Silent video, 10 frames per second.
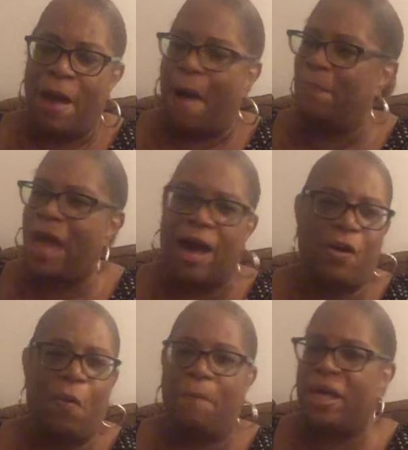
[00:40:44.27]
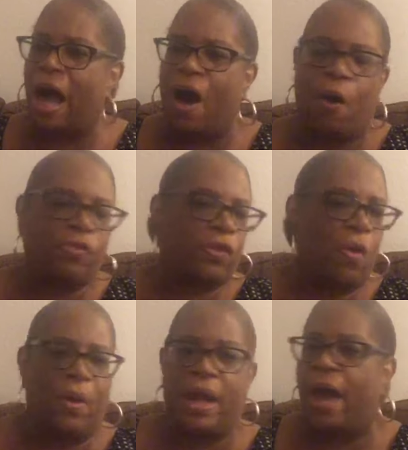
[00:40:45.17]
I'm not going to be all
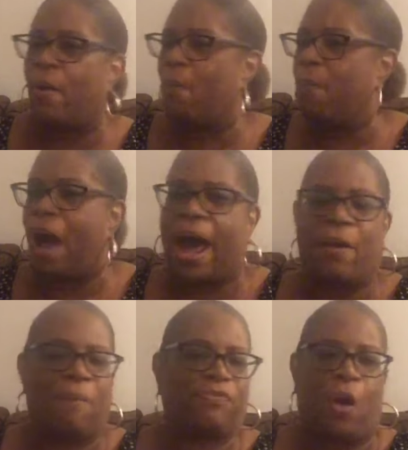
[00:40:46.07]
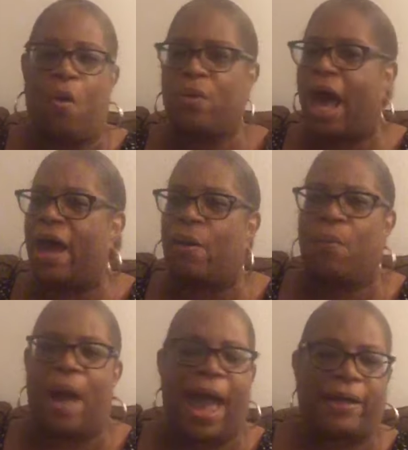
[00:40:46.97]
torn out of, out of, thrown out
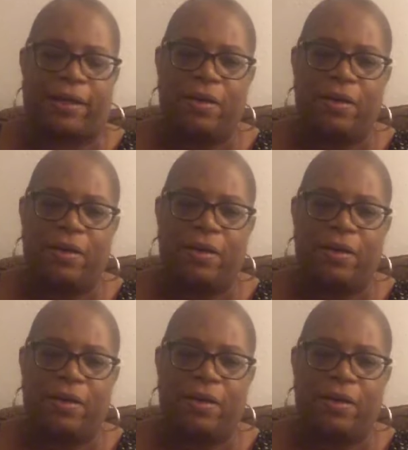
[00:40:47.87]
of whack